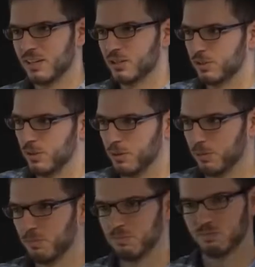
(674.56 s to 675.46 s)

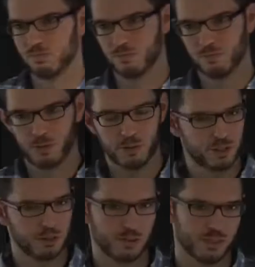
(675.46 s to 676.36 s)
So we were
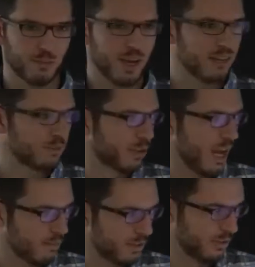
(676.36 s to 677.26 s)
curious why this would
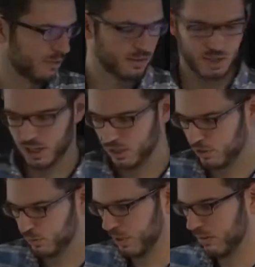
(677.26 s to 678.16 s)
happen,
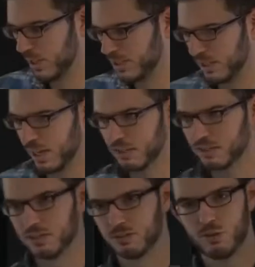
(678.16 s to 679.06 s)
and we investigated
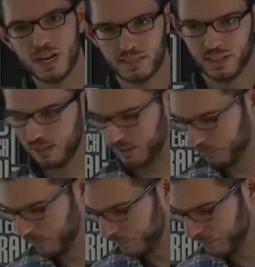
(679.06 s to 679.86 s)
the training data.